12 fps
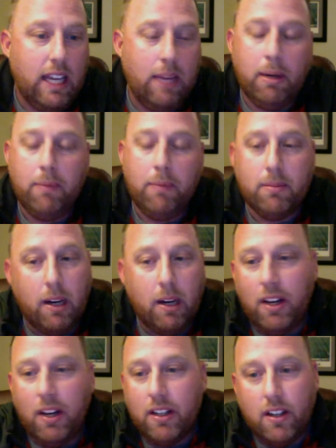keep up with my
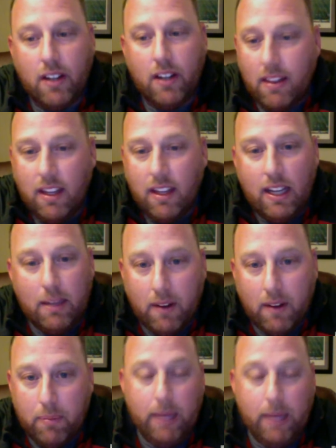reoccurring theme
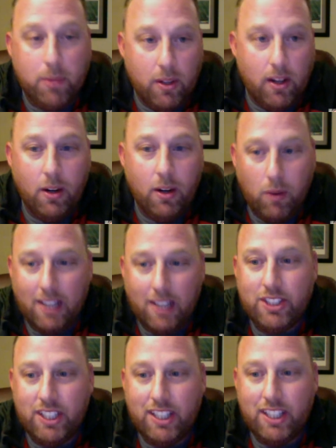of people are
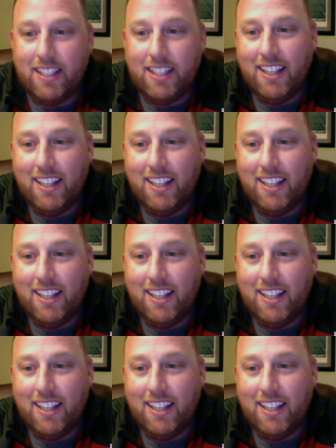watching.